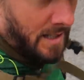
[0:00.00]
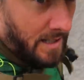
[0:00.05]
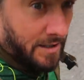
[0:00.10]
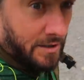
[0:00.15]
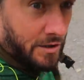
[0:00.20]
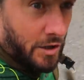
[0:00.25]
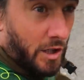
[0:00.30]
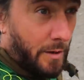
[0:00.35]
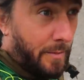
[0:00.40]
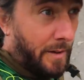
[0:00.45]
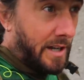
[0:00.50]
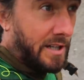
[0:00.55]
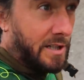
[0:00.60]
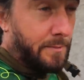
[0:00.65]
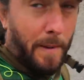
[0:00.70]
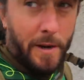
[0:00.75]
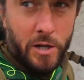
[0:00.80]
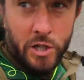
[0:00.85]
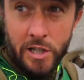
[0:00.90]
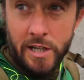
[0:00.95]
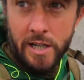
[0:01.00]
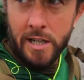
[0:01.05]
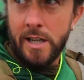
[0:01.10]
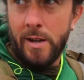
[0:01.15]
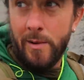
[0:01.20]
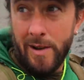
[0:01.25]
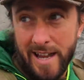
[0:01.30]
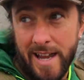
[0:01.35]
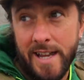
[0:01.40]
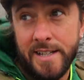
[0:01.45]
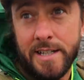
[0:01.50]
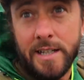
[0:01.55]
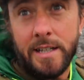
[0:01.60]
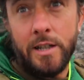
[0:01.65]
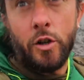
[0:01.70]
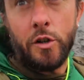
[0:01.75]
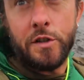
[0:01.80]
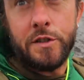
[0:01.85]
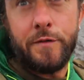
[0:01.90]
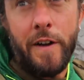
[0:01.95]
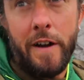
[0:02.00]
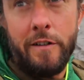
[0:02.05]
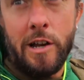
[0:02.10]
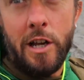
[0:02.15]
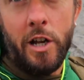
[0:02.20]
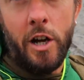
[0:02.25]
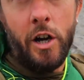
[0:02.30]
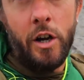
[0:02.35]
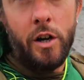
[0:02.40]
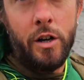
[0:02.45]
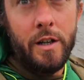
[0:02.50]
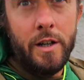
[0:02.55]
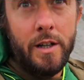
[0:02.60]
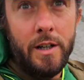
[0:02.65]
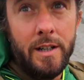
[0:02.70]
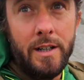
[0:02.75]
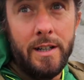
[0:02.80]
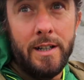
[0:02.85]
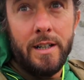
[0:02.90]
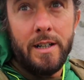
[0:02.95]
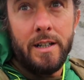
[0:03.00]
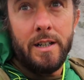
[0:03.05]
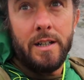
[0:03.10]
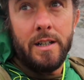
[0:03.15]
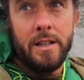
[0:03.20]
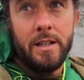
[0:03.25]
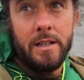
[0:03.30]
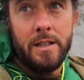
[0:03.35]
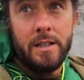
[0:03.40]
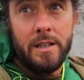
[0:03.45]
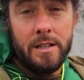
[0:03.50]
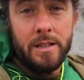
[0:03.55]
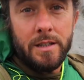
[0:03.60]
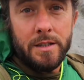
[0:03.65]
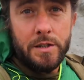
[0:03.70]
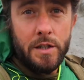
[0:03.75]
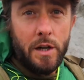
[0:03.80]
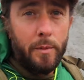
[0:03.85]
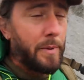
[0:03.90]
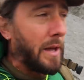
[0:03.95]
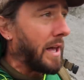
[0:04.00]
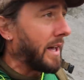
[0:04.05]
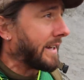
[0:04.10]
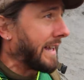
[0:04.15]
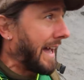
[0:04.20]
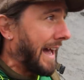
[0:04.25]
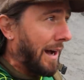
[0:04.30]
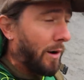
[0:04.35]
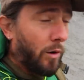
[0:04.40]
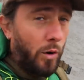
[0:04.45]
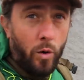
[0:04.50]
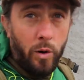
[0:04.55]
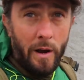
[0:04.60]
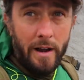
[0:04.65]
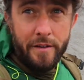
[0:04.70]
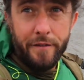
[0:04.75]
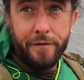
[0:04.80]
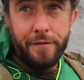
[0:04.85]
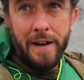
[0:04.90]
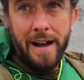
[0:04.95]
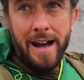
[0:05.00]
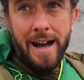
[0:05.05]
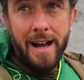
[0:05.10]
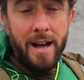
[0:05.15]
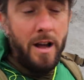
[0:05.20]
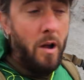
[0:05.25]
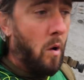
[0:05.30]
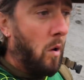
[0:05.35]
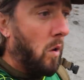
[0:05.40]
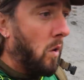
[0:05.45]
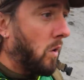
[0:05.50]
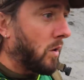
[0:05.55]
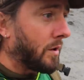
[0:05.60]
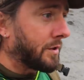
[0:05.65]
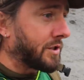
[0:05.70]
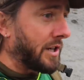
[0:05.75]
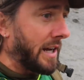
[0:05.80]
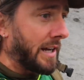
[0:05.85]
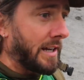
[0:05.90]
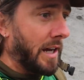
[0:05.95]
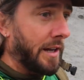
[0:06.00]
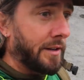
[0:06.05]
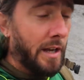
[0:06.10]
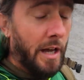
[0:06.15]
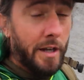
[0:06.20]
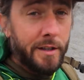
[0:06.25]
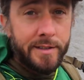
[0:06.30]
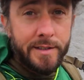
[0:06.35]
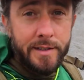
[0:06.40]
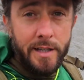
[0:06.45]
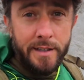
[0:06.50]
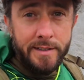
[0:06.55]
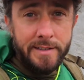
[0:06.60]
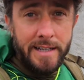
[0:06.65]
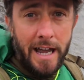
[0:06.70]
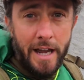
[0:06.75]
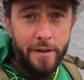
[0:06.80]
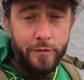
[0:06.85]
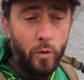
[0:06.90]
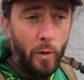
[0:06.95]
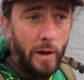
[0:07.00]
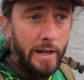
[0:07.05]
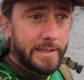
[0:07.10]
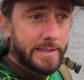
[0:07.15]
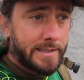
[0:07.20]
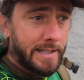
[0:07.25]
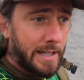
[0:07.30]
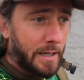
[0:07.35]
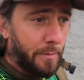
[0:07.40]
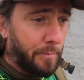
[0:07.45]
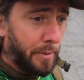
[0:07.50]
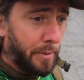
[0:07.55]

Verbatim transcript: it's gonna be especially, well, it looks very low, so I'll be able to get out quite far, check and dive quite deep.